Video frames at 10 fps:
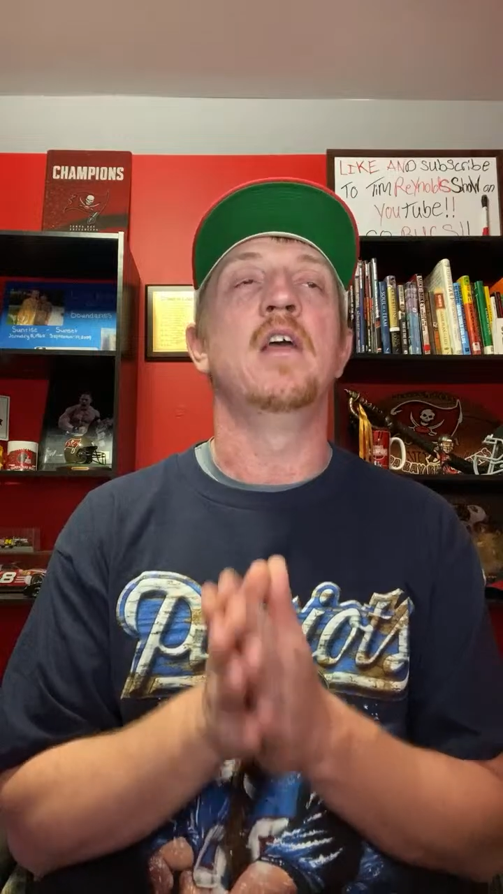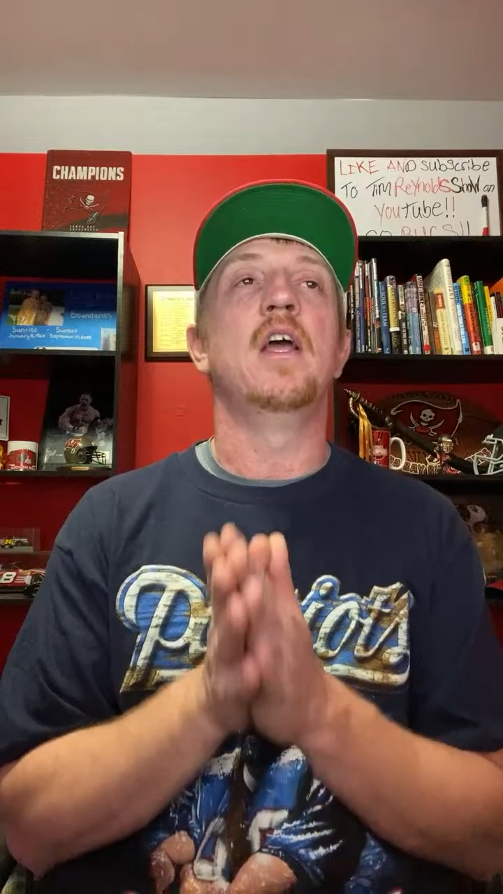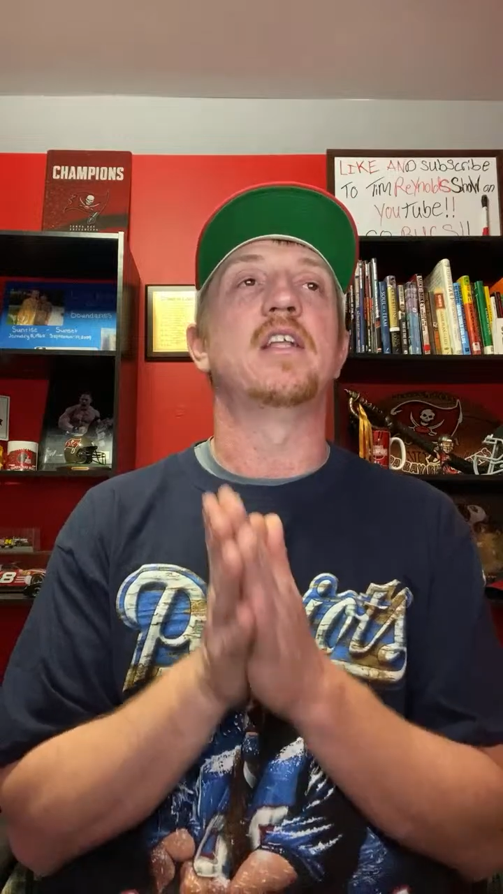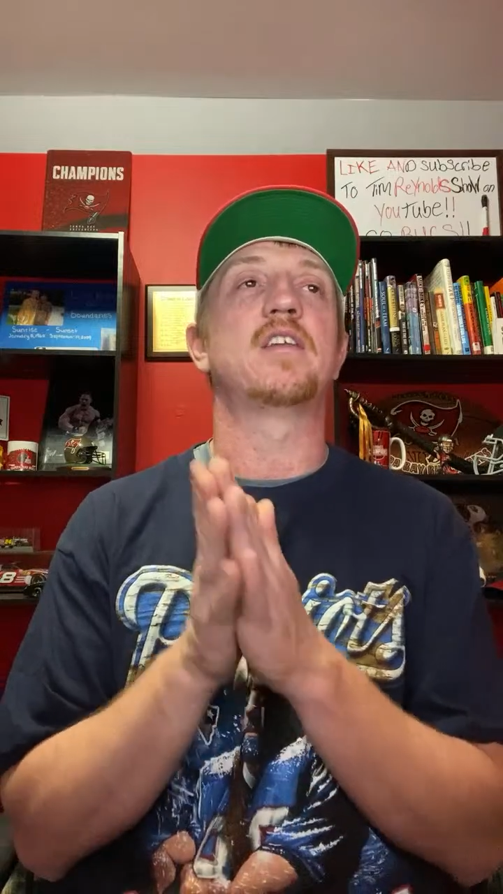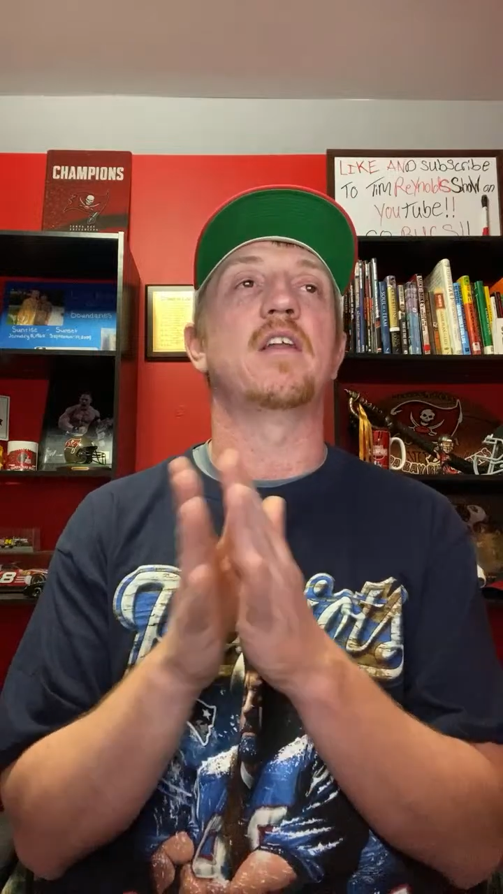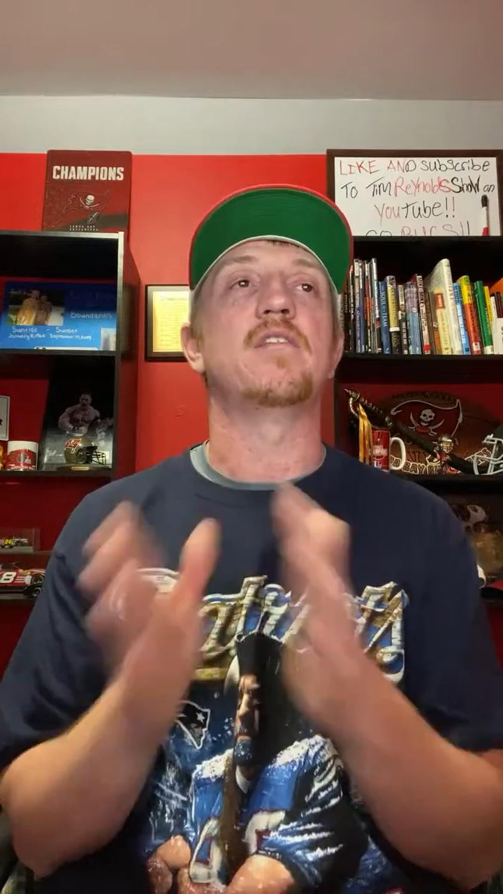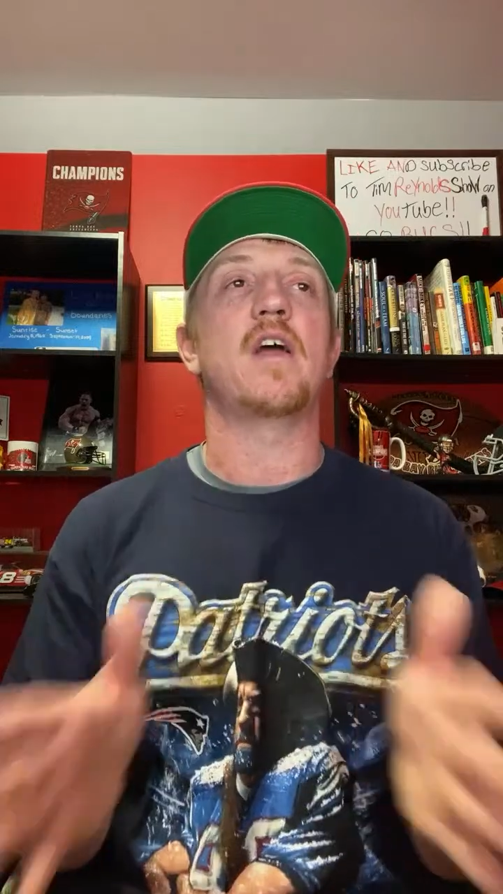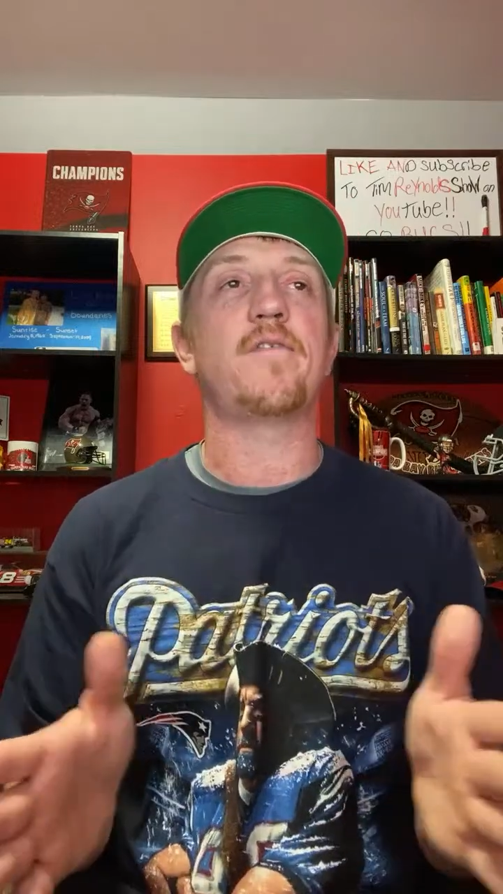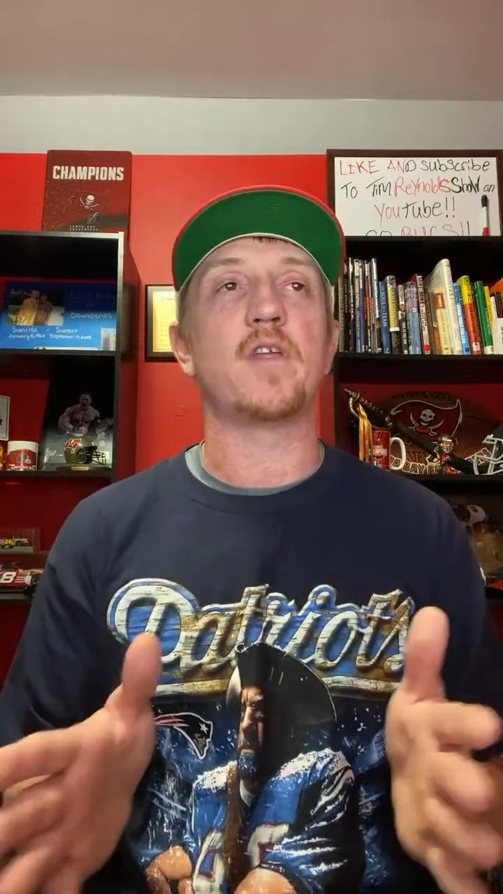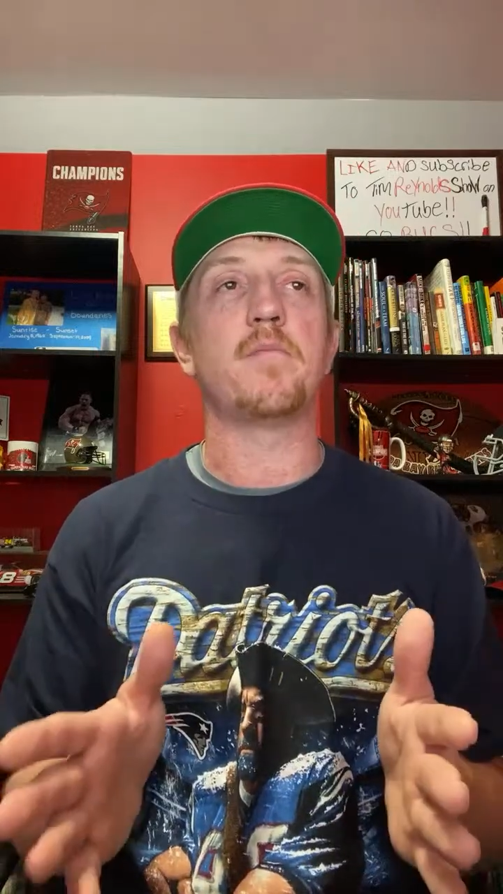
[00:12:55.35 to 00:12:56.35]
it's going to
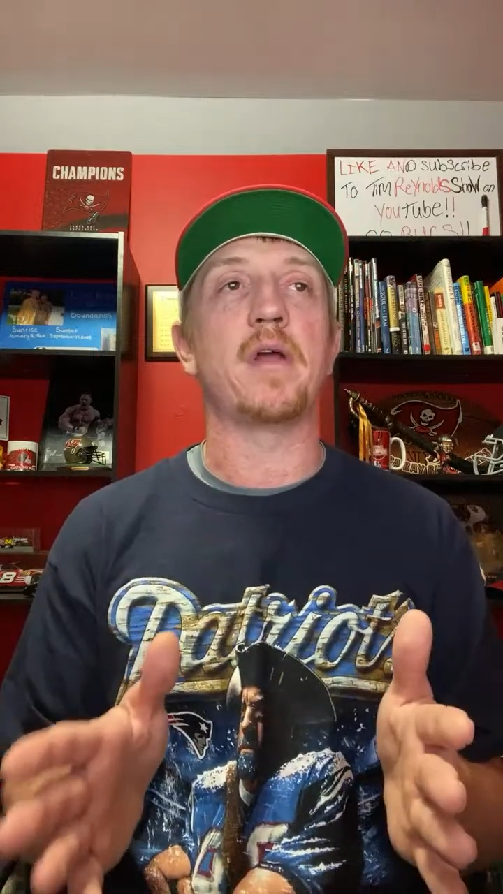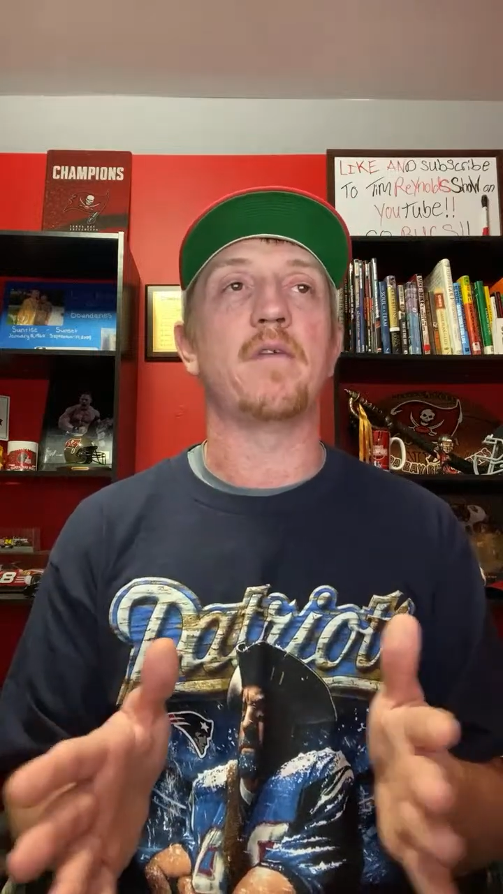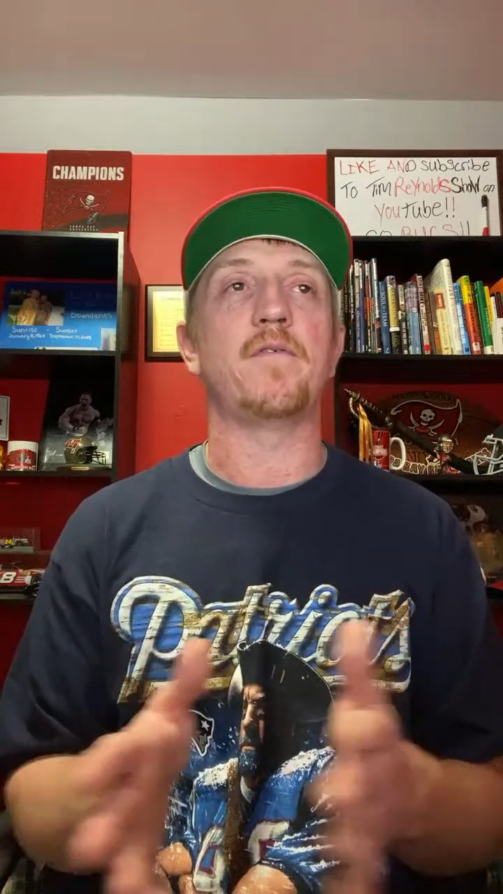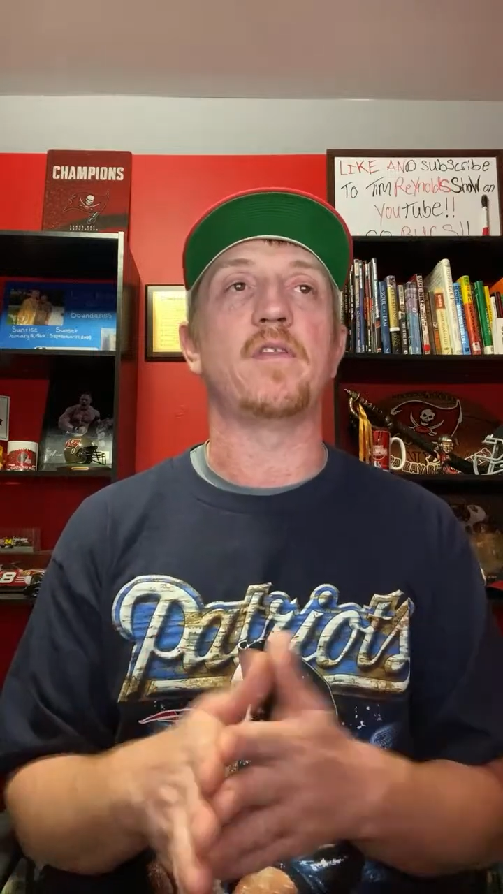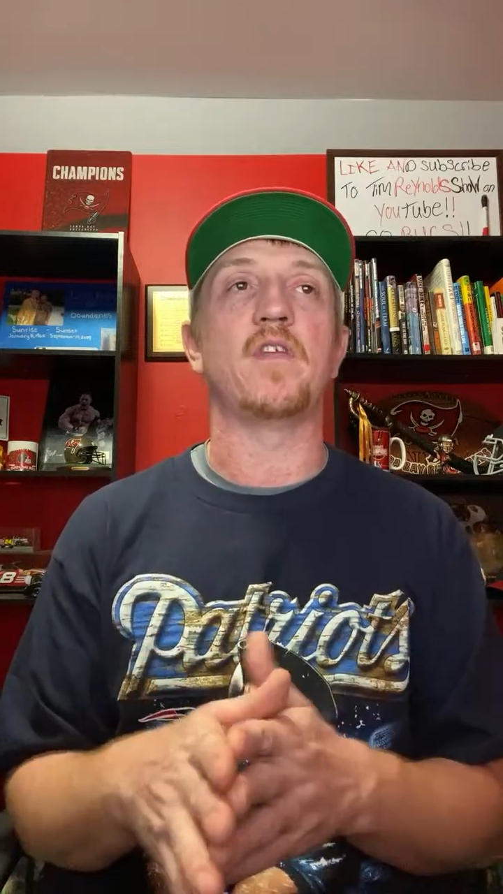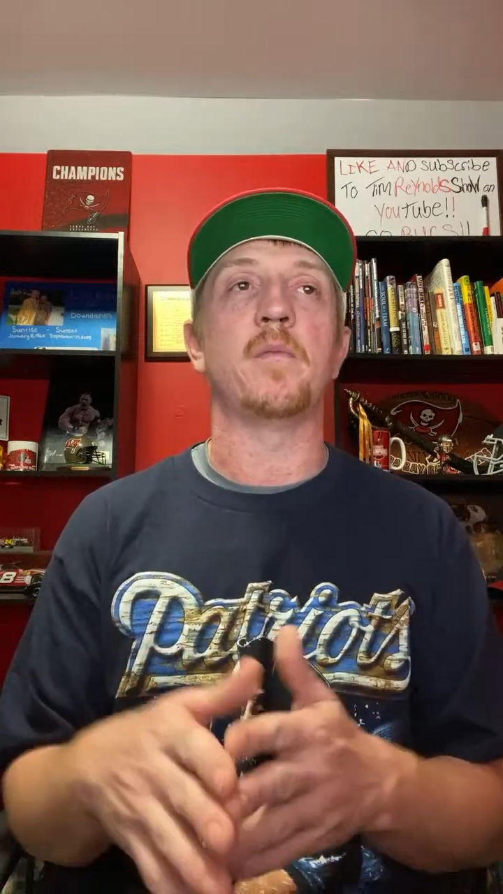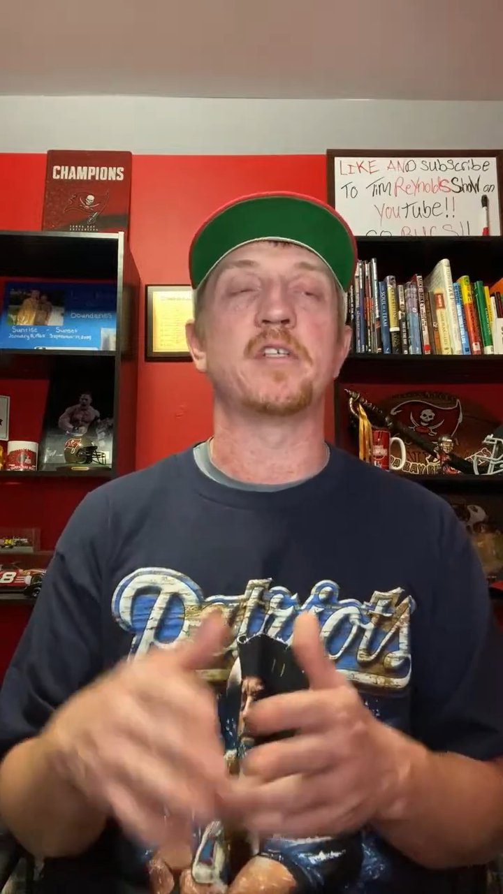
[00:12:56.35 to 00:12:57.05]
definitely benefit them,